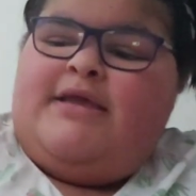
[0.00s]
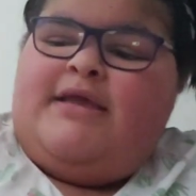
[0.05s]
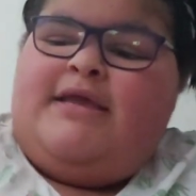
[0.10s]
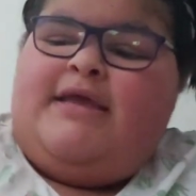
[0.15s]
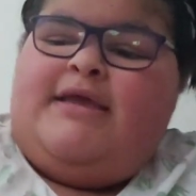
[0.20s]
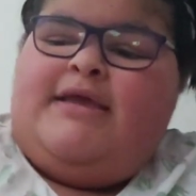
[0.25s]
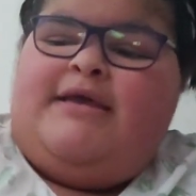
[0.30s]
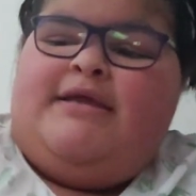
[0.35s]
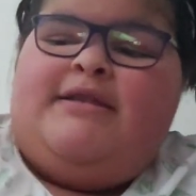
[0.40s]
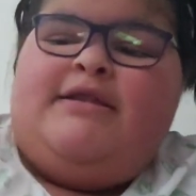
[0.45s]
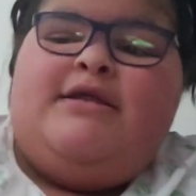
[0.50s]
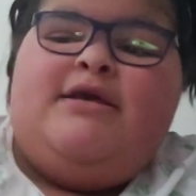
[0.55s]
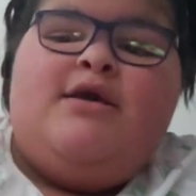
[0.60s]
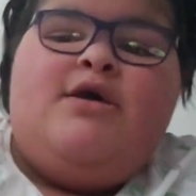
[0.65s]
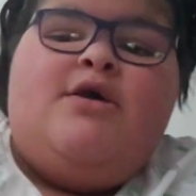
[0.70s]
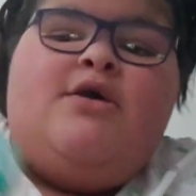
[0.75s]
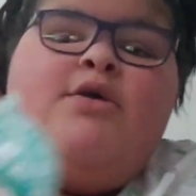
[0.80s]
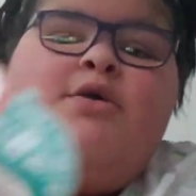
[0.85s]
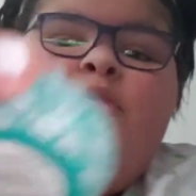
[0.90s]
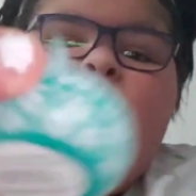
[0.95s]
And
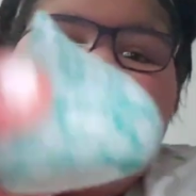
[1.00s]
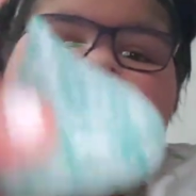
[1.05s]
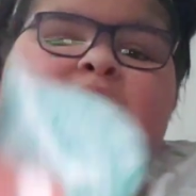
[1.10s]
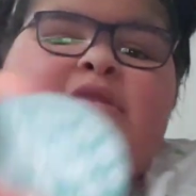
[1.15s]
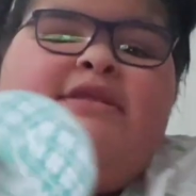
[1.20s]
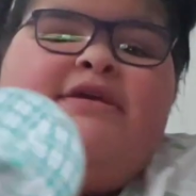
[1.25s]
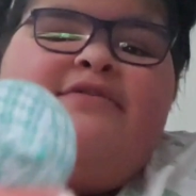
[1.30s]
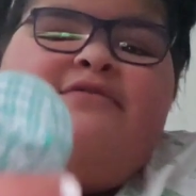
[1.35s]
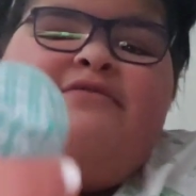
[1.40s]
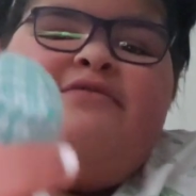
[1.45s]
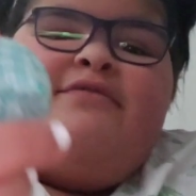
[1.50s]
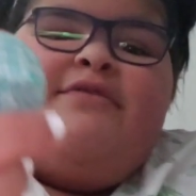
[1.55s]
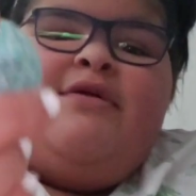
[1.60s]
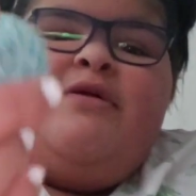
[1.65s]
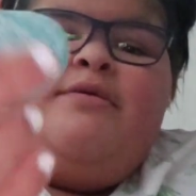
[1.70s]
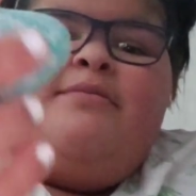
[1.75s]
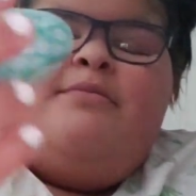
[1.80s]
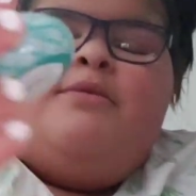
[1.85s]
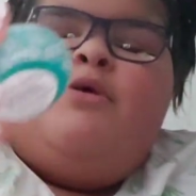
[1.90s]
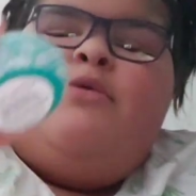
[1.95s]
one thing
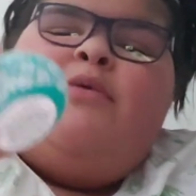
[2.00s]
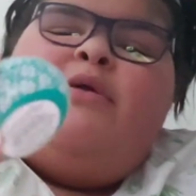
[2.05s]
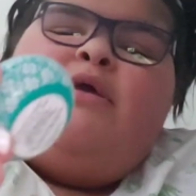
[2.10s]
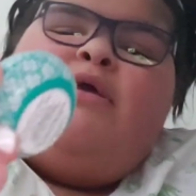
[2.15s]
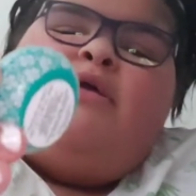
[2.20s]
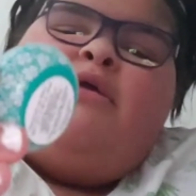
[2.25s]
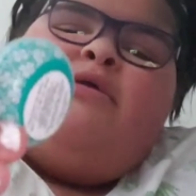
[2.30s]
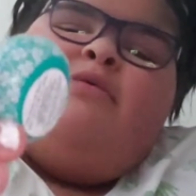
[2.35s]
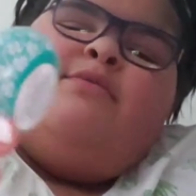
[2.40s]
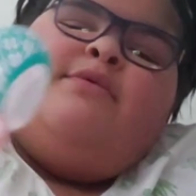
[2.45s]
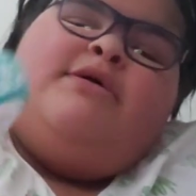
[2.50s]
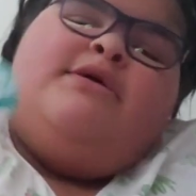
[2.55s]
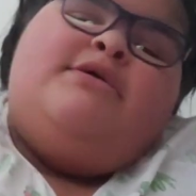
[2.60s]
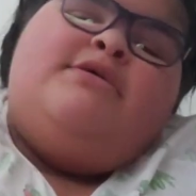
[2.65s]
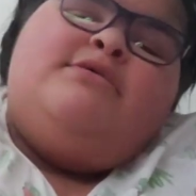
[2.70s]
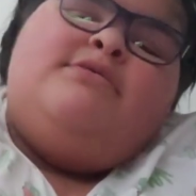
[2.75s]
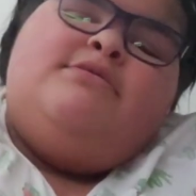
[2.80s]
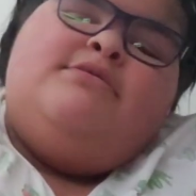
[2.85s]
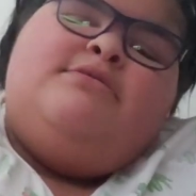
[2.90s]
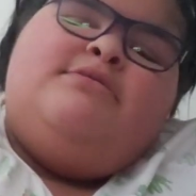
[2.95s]
from, Away. Oh,
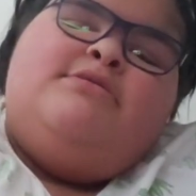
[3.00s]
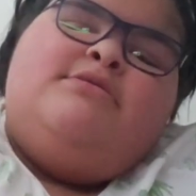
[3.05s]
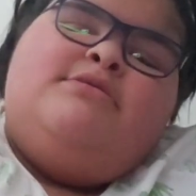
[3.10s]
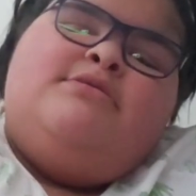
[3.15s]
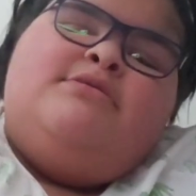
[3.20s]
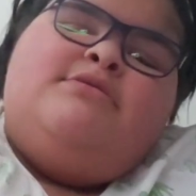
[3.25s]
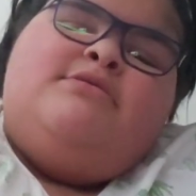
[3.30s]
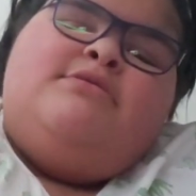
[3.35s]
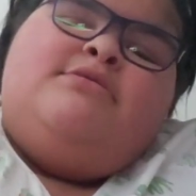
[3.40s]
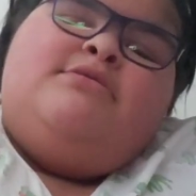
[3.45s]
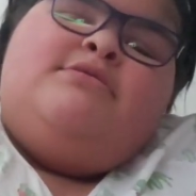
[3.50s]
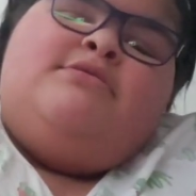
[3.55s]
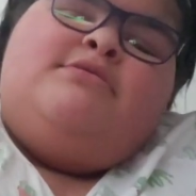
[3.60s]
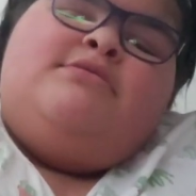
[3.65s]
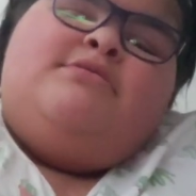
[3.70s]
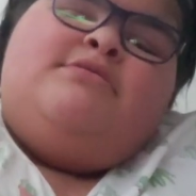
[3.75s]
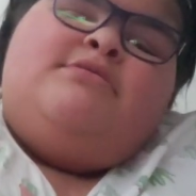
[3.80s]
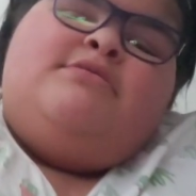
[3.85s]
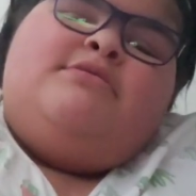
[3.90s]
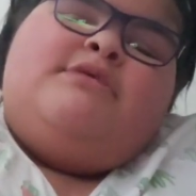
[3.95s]
well,
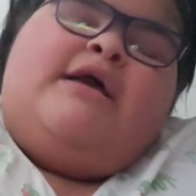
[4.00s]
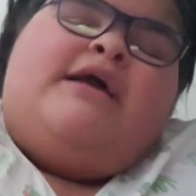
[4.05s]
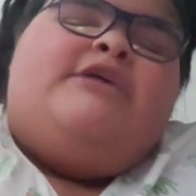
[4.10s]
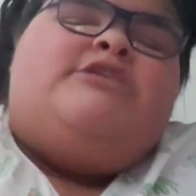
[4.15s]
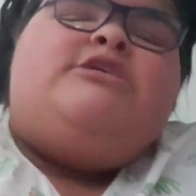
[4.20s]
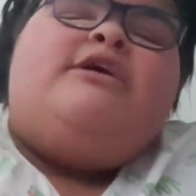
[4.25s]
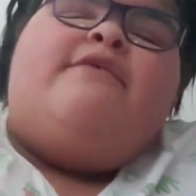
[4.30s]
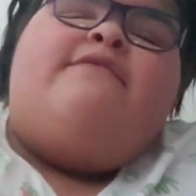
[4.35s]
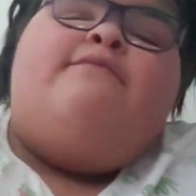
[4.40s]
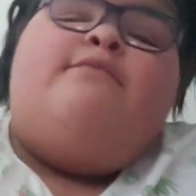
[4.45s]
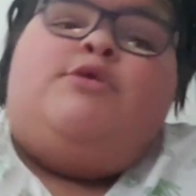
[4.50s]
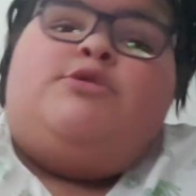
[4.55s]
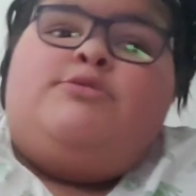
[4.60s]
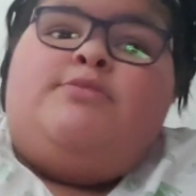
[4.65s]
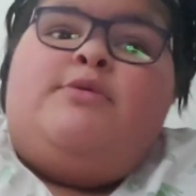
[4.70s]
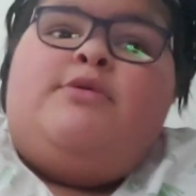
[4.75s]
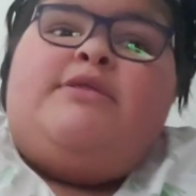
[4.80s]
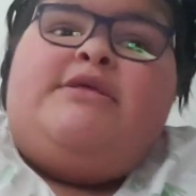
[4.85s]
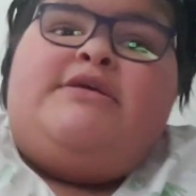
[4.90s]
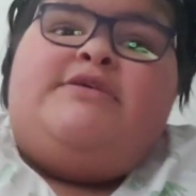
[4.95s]
I actually have
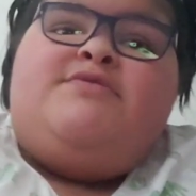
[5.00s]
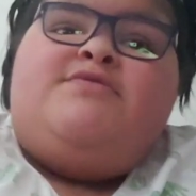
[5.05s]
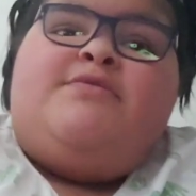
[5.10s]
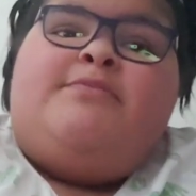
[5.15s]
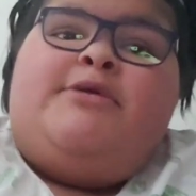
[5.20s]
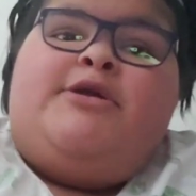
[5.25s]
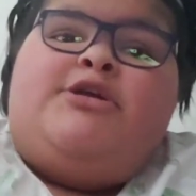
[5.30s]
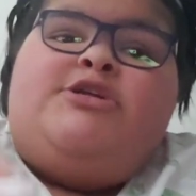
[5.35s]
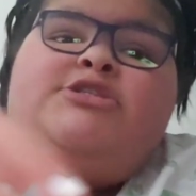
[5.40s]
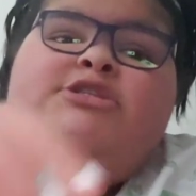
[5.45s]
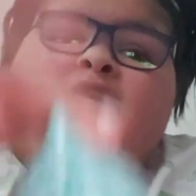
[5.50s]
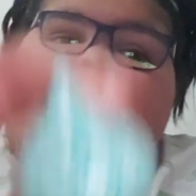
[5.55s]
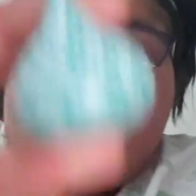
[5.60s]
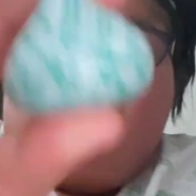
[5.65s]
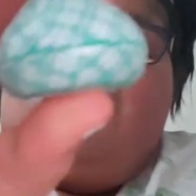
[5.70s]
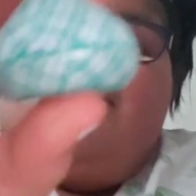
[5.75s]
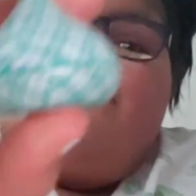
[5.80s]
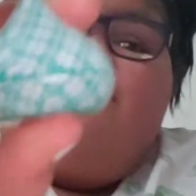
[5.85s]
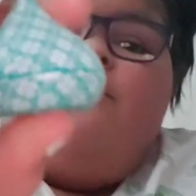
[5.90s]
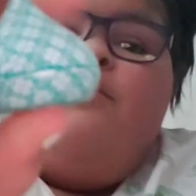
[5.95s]
multiple things from Hershey,
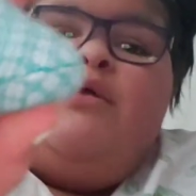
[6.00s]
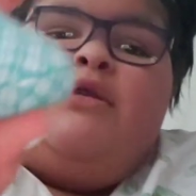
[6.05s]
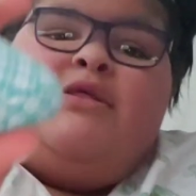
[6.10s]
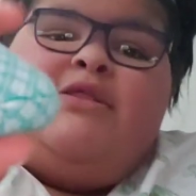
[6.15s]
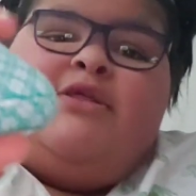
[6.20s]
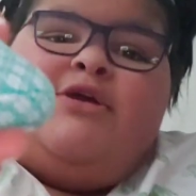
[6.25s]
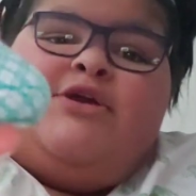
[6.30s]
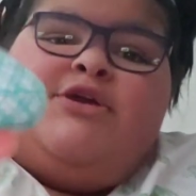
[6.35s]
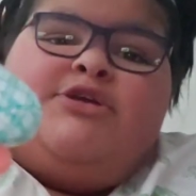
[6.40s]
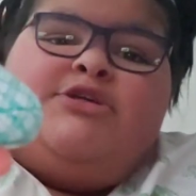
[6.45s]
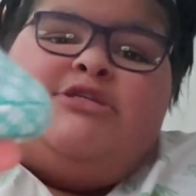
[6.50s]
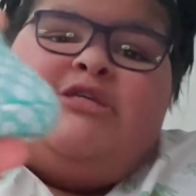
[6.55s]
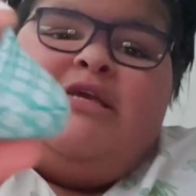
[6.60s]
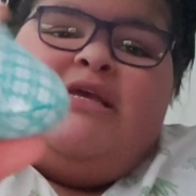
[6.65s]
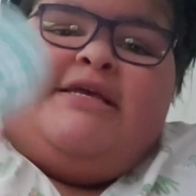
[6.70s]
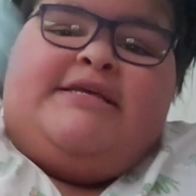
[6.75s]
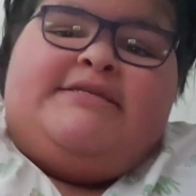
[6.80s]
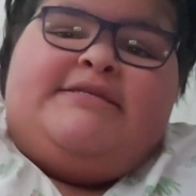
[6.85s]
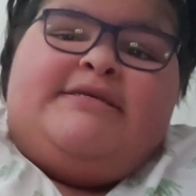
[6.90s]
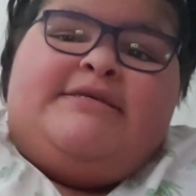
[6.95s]
but I have one of the Hershey
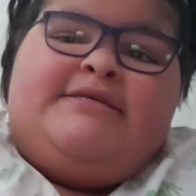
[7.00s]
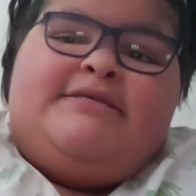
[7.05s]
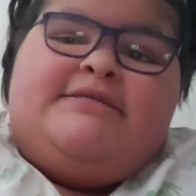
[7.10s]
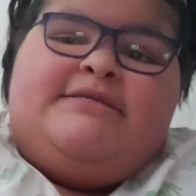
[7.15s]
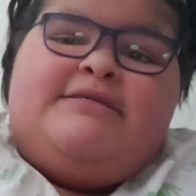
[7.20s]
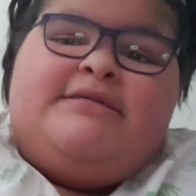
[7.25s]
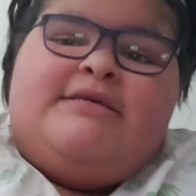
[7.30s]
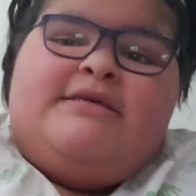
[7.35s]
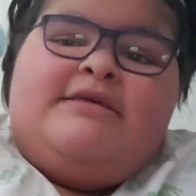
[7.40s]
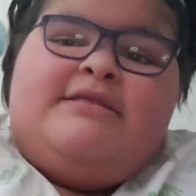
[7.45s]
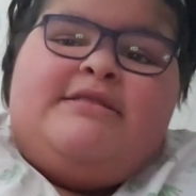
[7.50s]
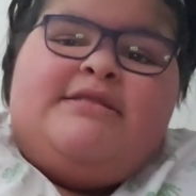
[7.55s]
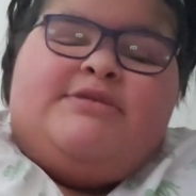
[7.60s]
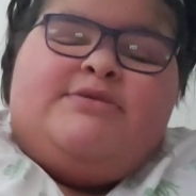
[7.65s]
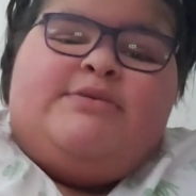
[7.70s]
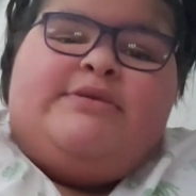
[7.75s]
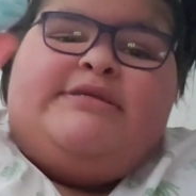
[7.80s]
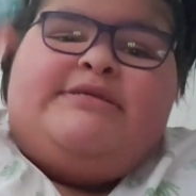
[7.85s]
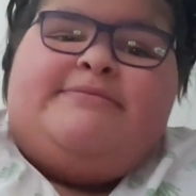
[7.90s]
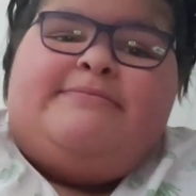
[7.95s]
Kisses.
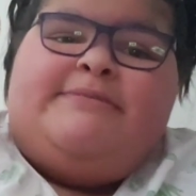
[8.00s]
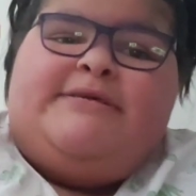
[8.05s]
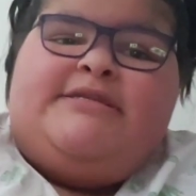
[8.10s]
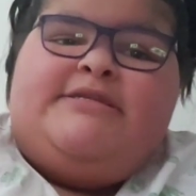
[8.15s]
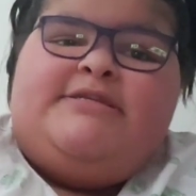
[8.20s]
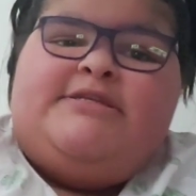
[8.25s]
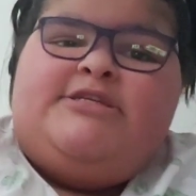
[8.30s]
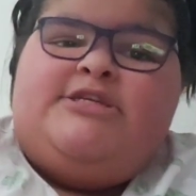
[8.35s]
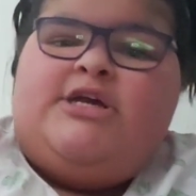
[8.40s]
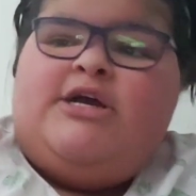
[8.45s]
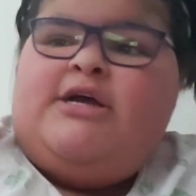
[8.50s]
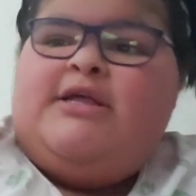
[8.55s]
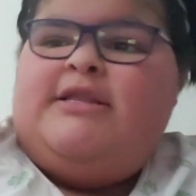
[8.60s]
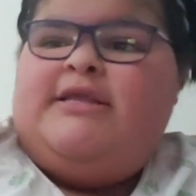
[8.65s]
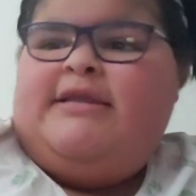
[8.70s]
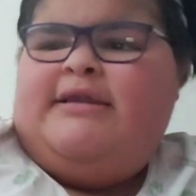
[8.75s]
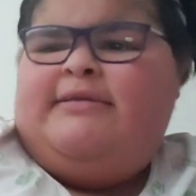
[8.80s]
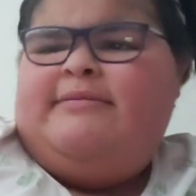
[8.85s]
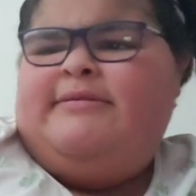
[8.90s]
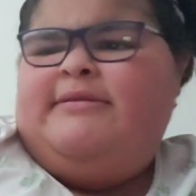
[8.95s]
This one is mint
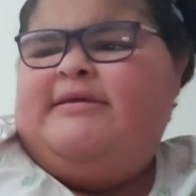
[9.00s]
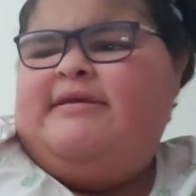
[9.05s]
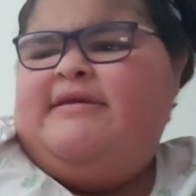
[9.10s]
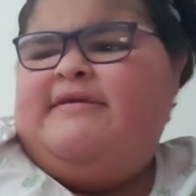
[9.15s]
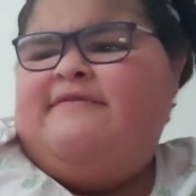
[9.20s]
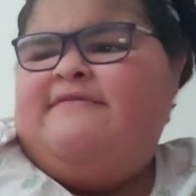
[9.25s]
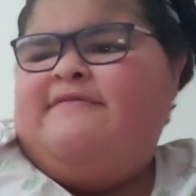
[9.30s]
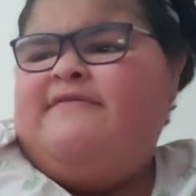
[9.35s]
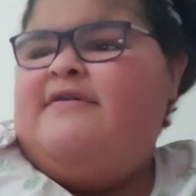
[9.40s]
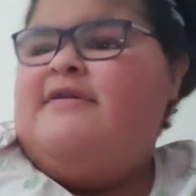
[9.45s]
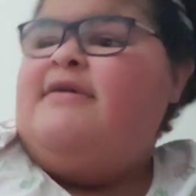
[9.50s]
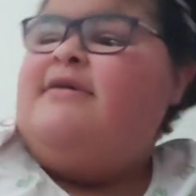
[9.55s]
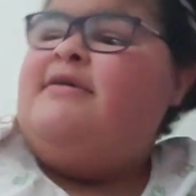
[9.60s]
chocolate, I believe.